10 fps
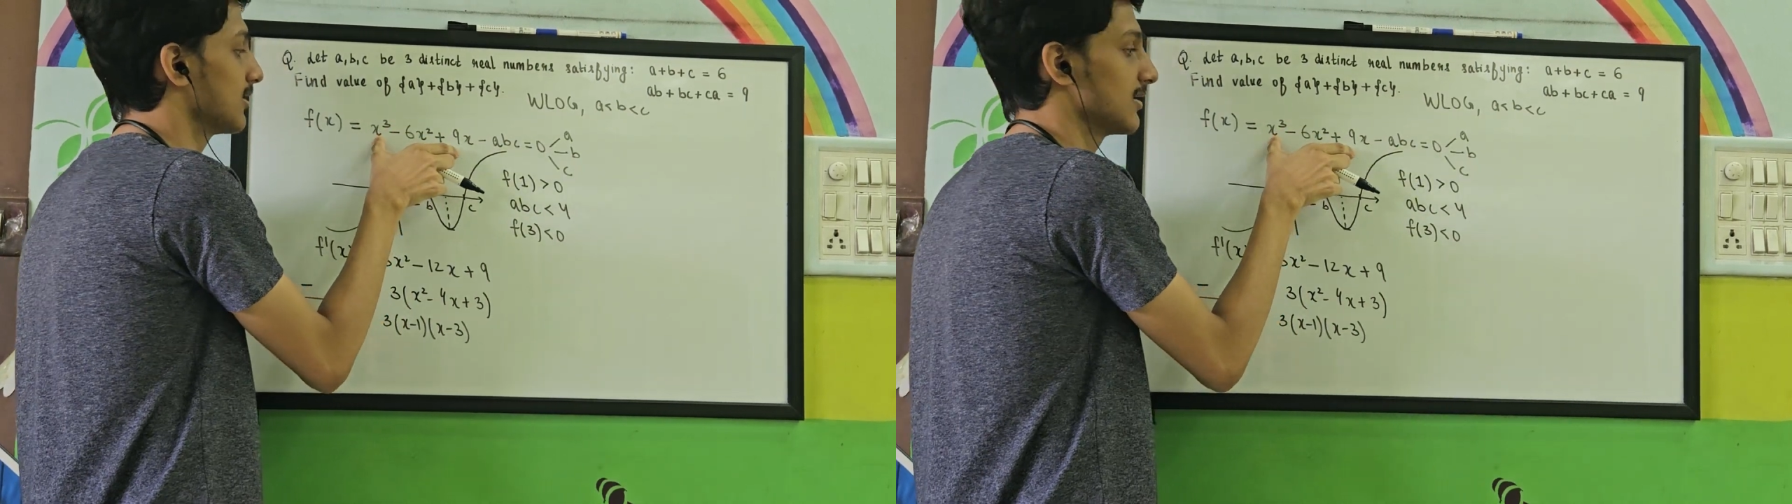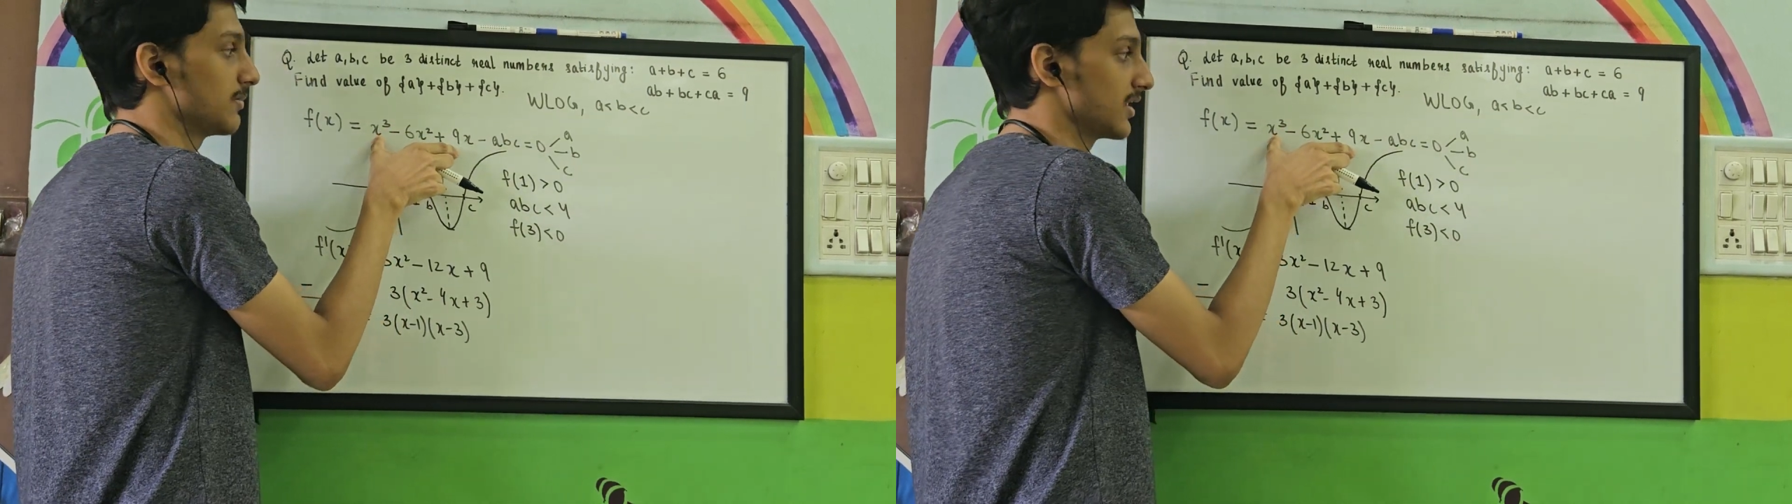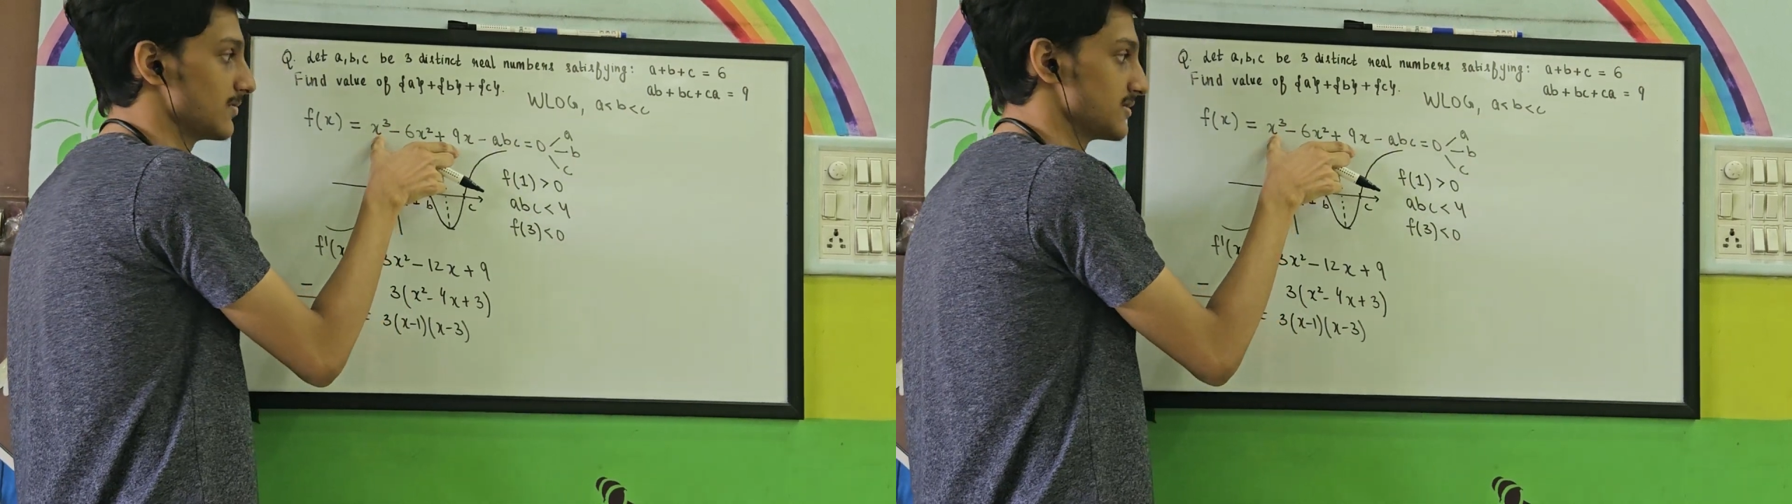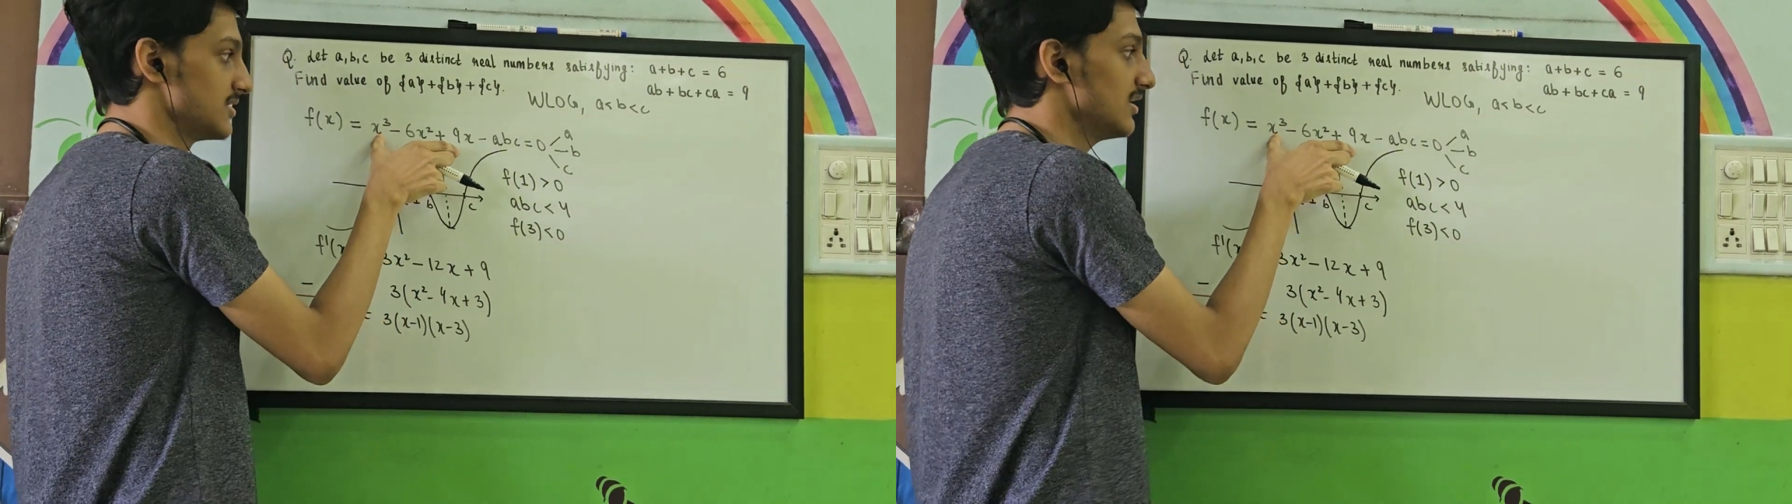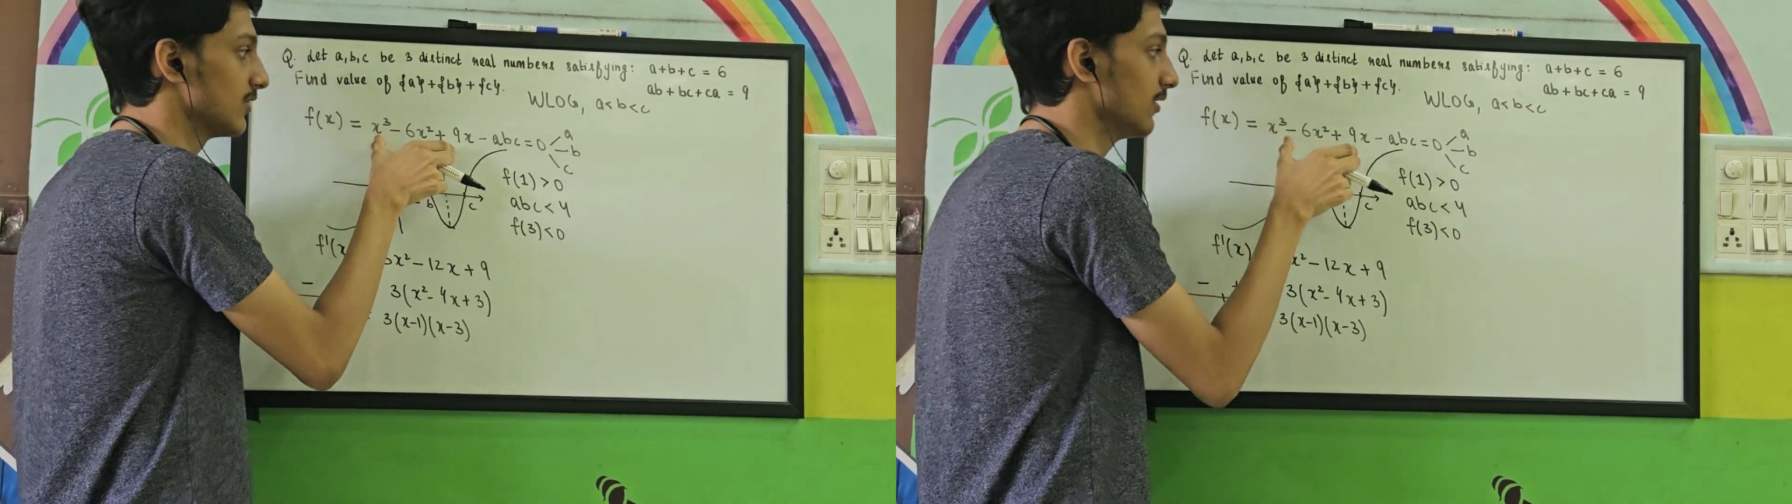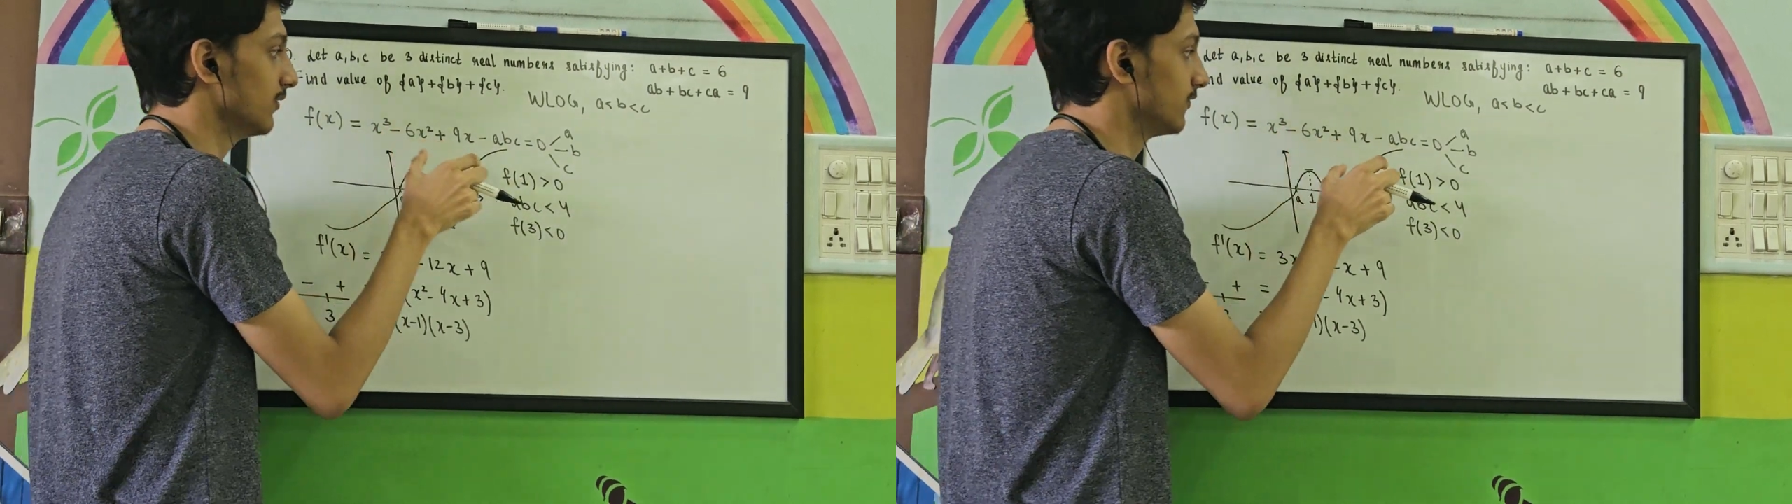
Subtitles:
thing becomes 0,